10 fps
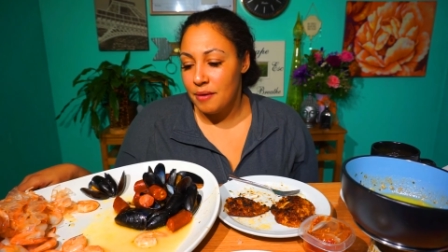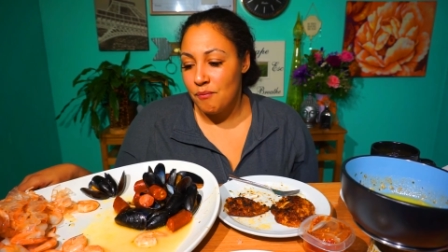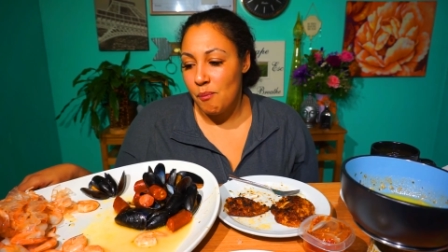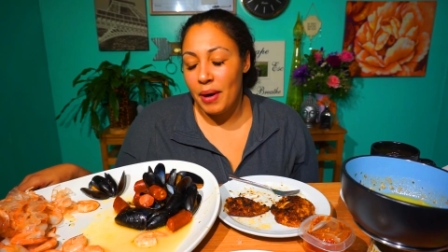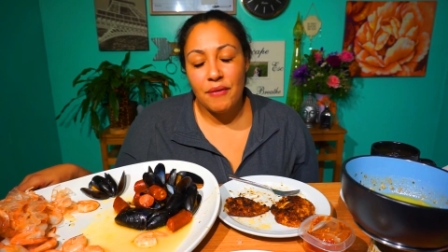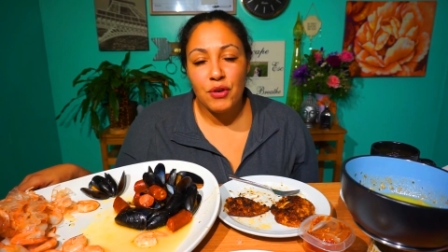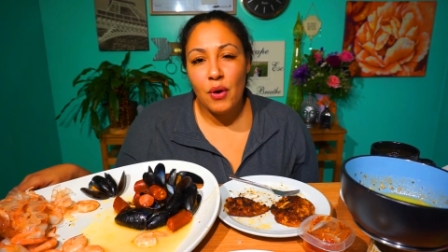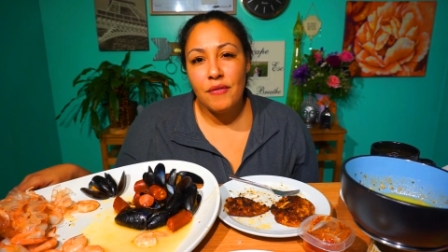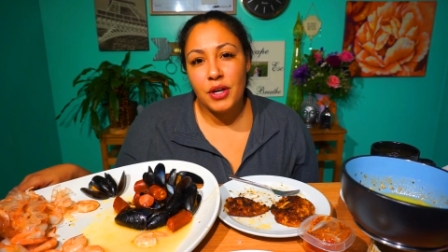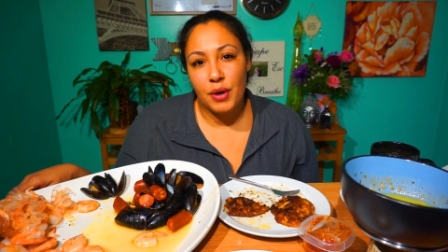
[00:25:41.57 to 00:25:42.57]
But if you have
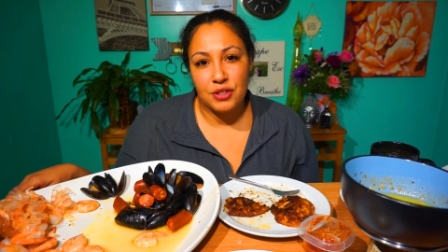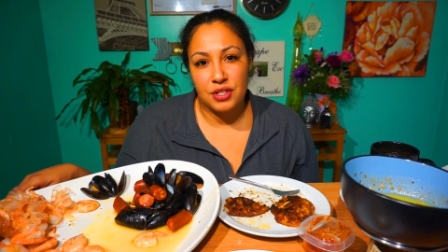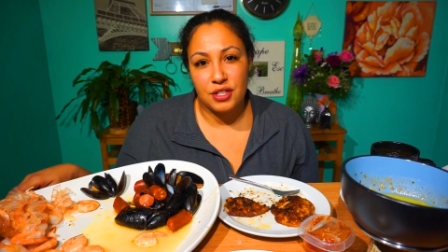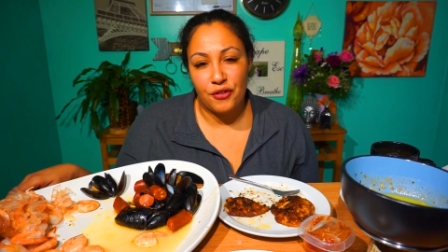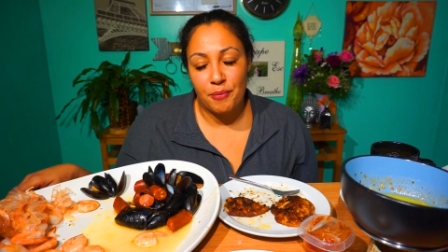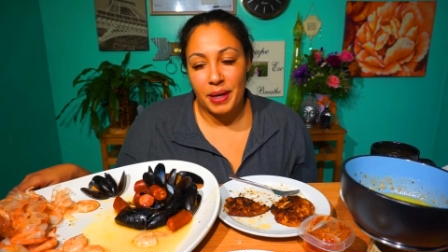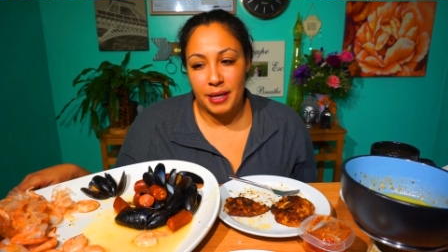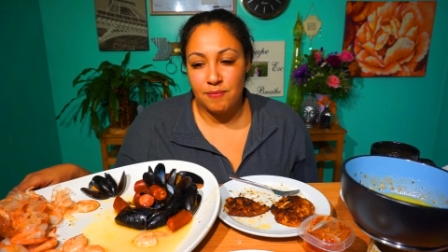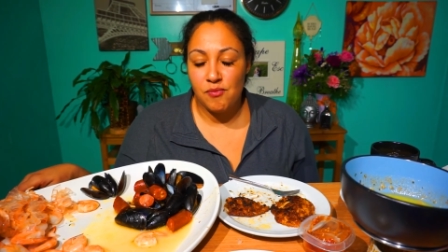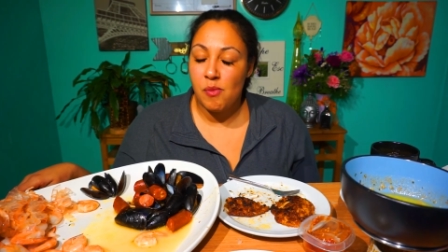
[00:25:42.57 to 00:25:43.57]
any questions for me,
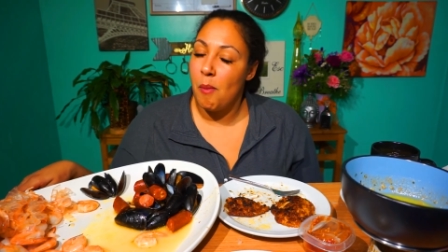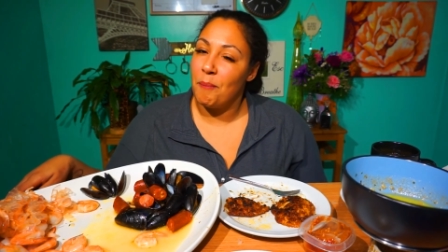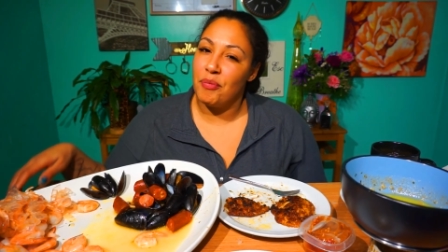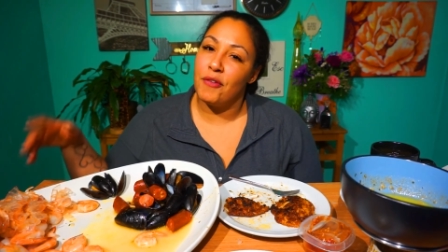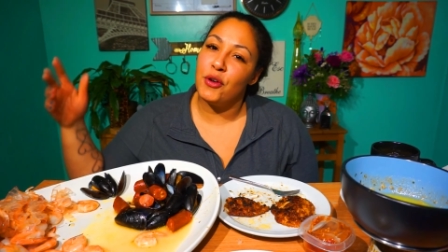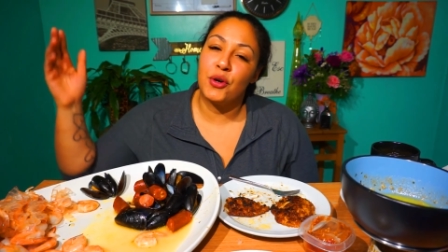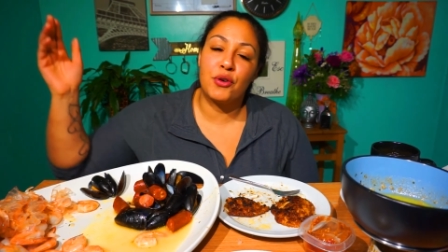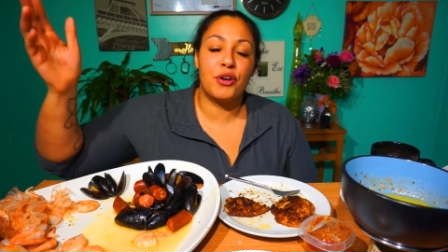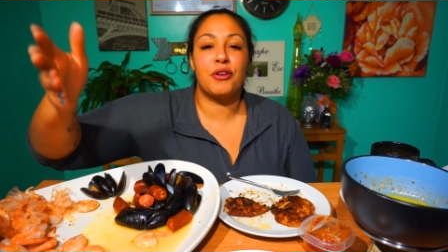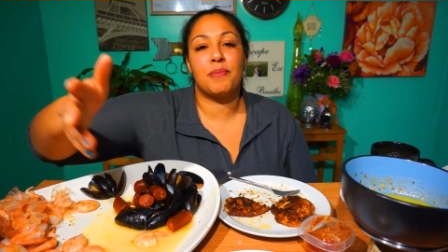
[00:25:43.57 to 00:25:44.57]
if you
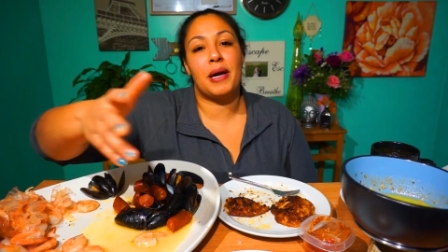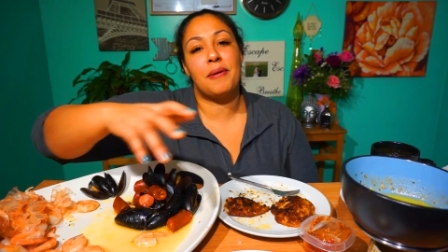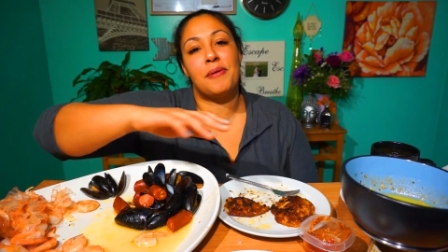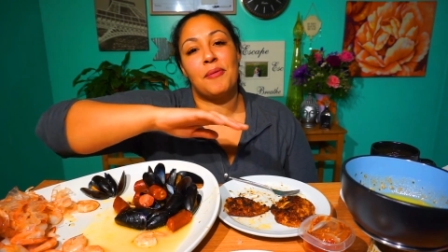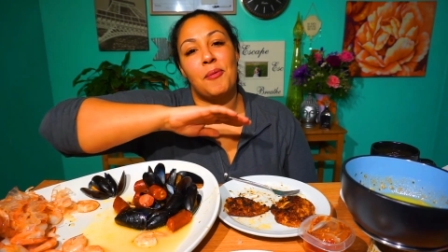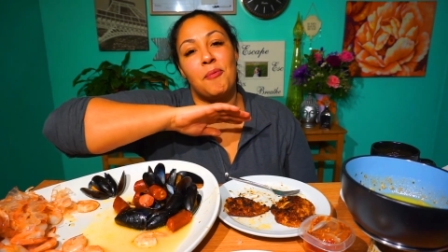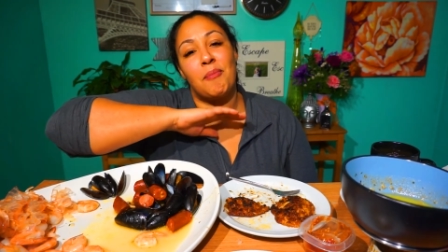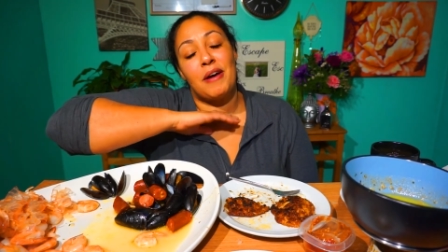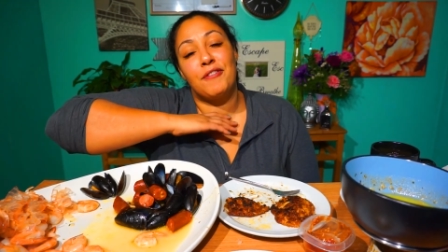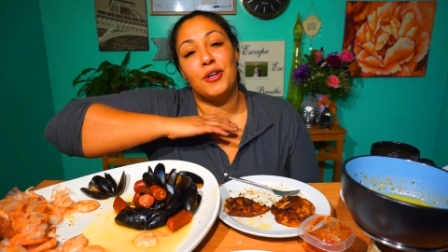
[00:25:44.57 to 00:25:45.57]
agree with
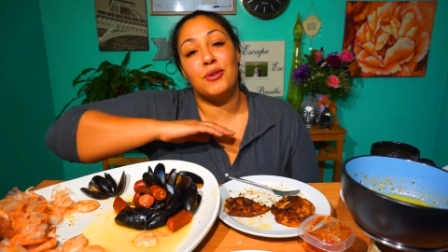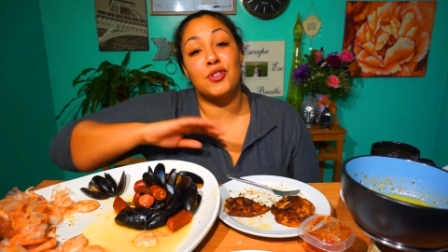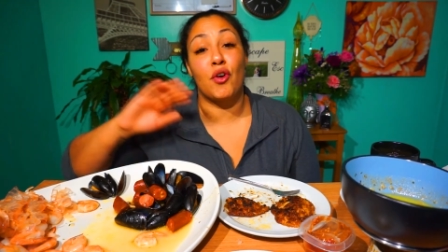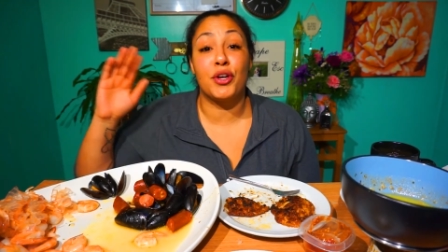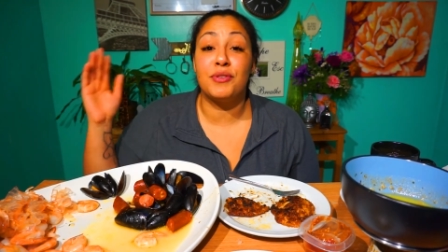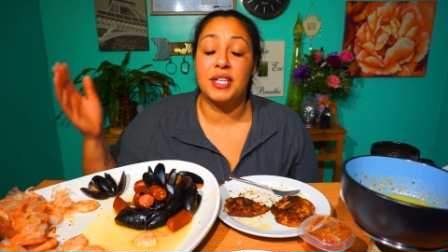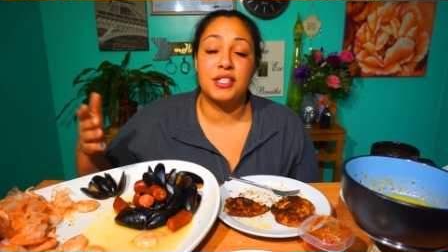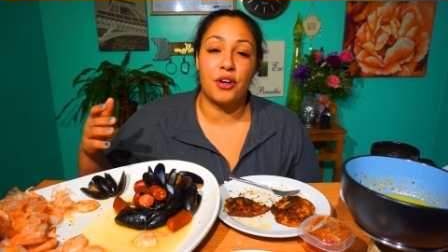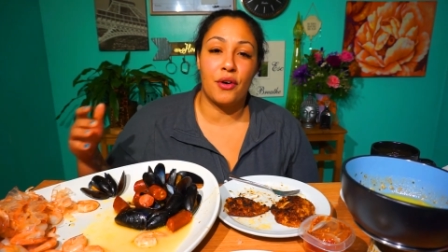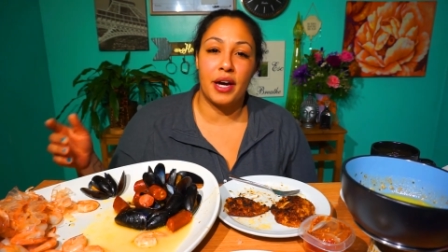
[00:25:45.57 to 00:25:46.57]
my views or you
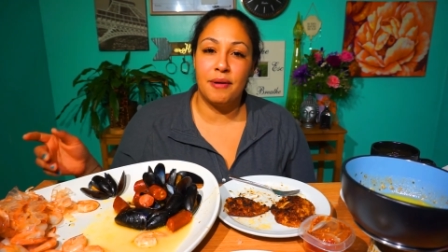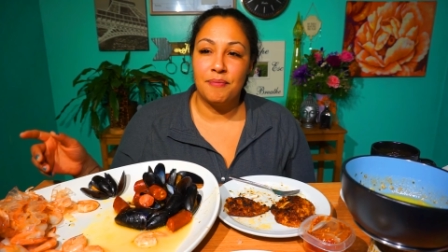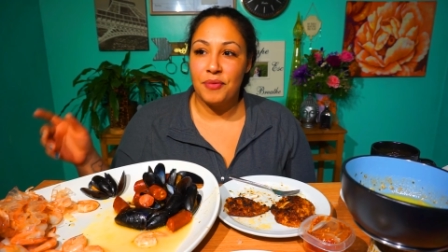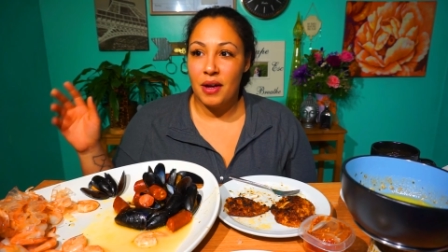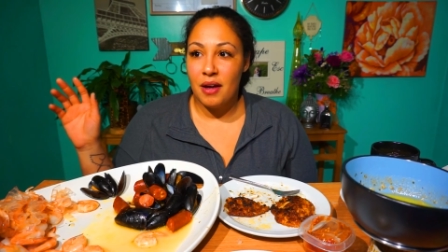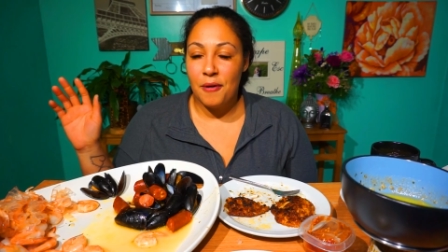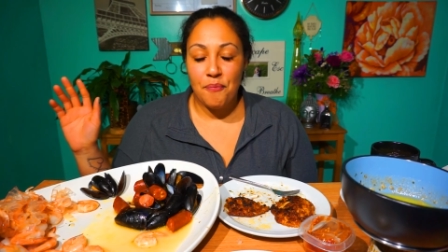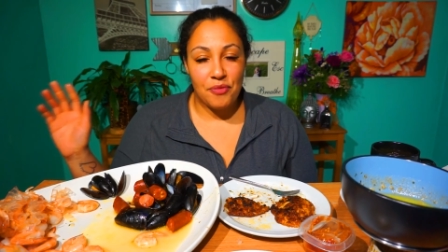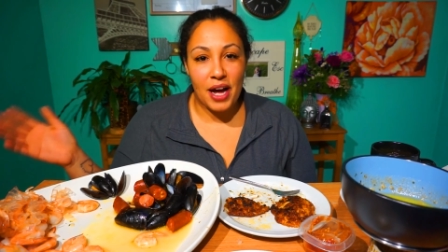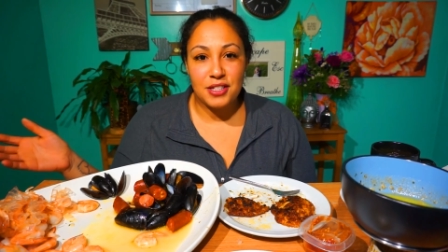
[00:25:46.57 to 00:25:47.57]
disagree,
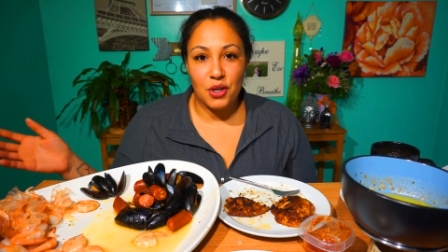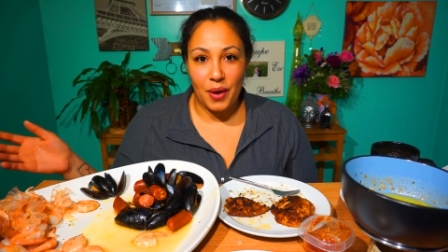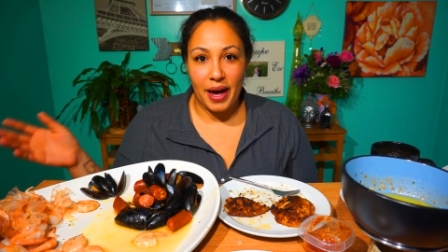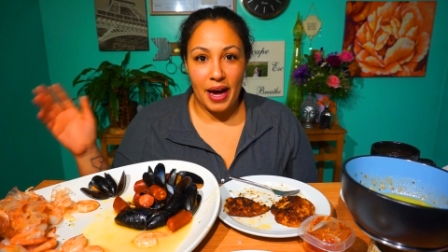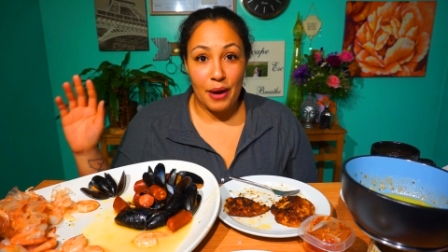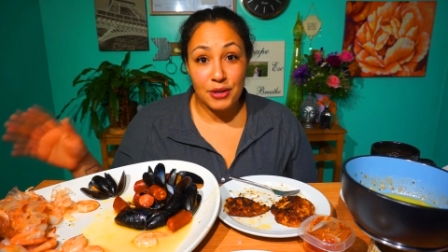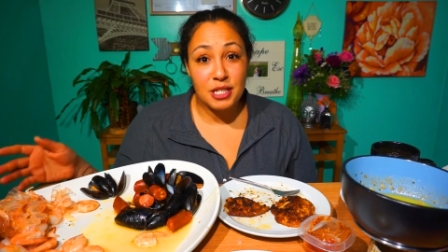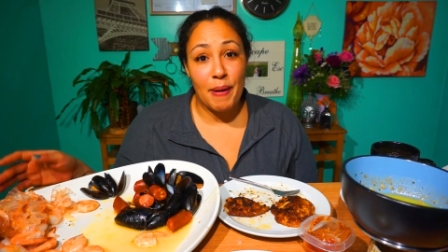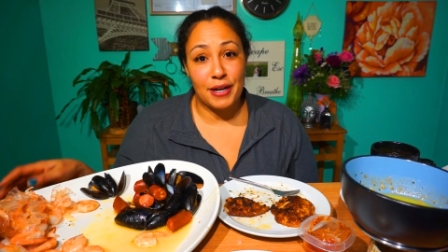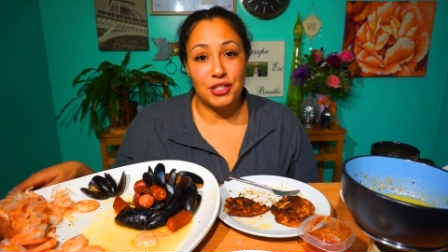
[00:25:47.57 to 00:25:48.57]
that's okay. I
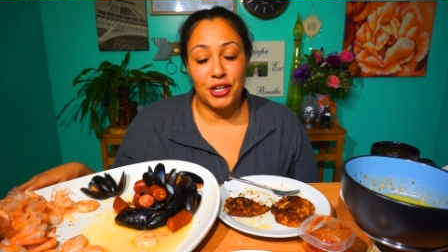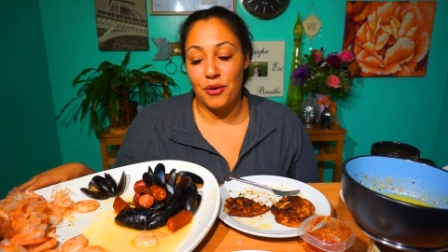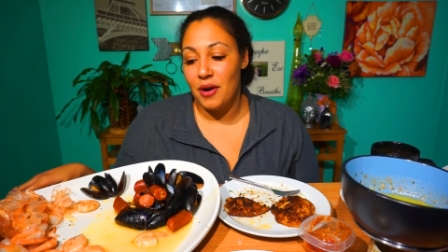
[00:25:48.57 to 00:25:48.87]
respect you.